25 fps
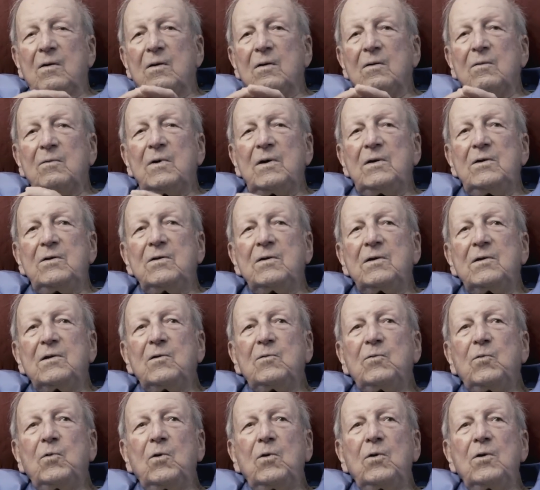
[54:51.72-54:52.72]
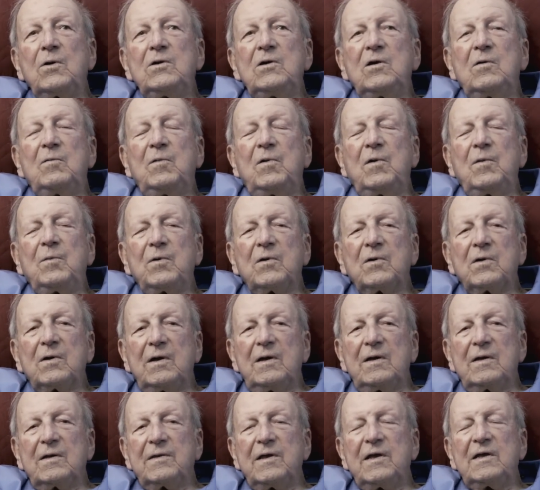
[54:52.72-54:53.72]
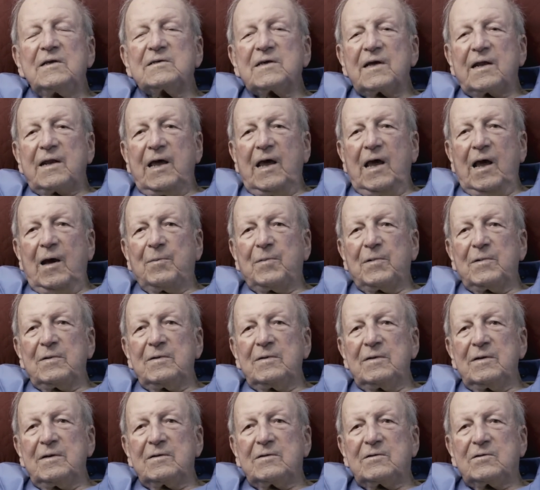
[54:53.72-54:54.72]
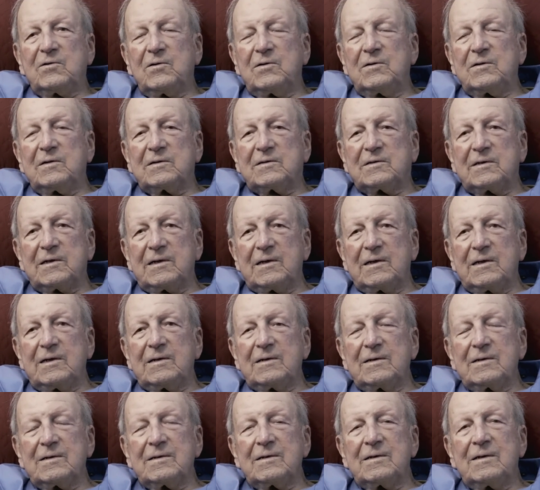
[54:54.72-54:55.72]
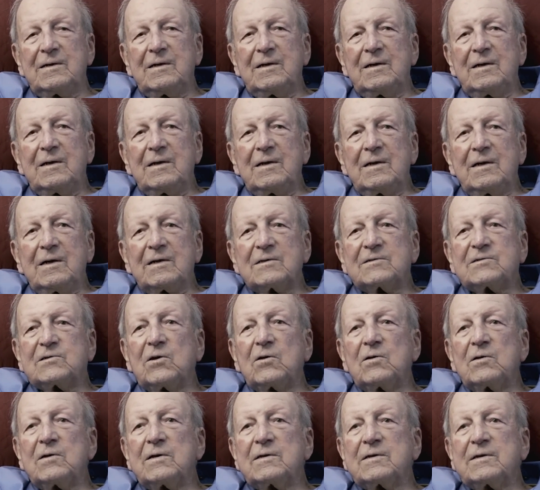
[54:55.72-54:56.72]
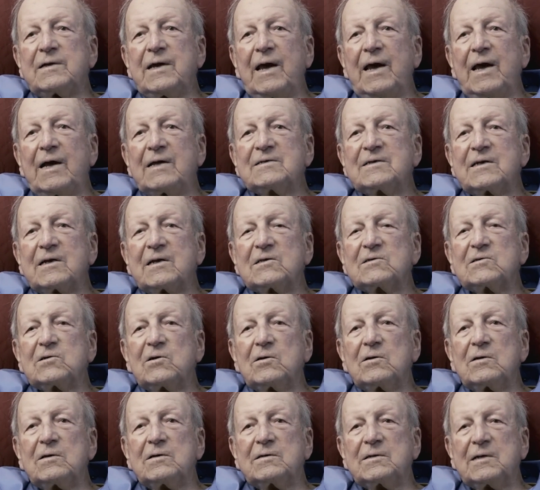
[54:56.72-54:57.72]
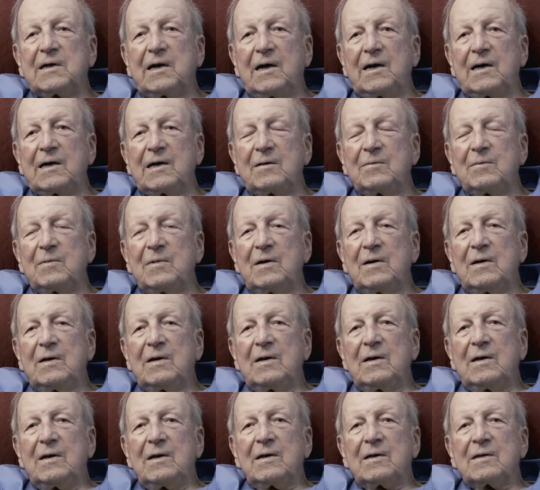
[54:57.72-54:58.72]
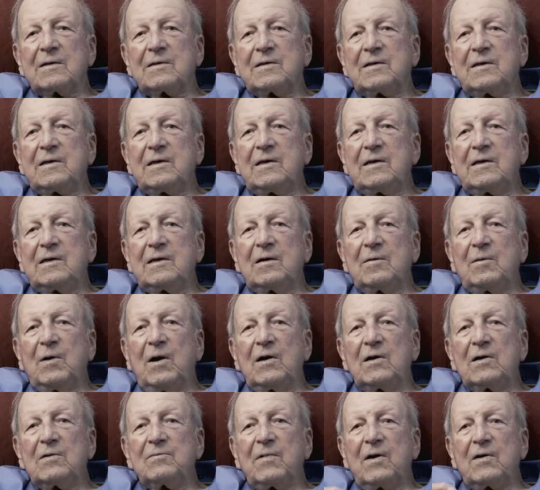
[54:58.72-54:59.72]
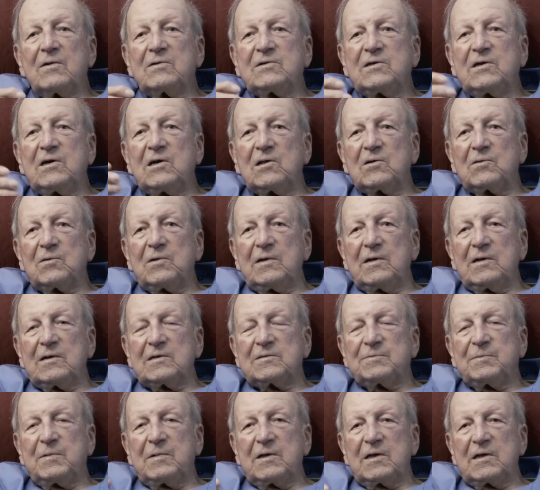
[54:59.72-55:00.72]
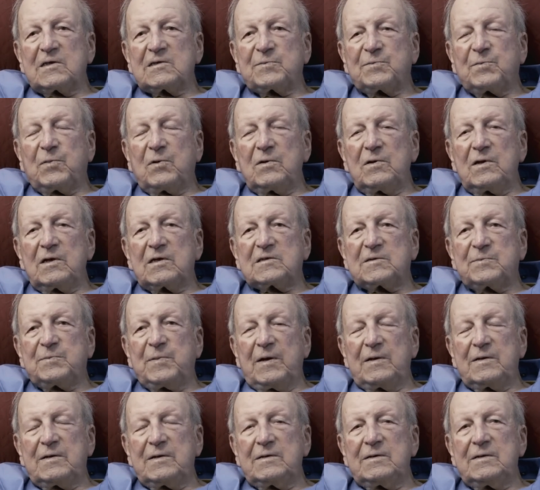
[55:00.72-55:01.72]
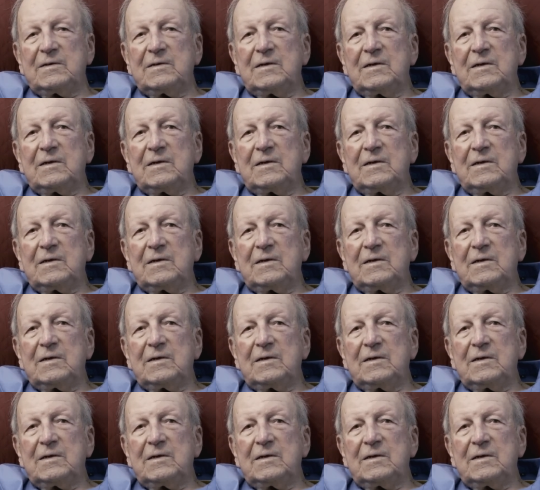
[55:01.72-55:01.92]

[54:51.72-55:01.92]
when you're in the war, you remember things that happen during the day, a certain attacks at a certain time, the amount of artillery that's been expended.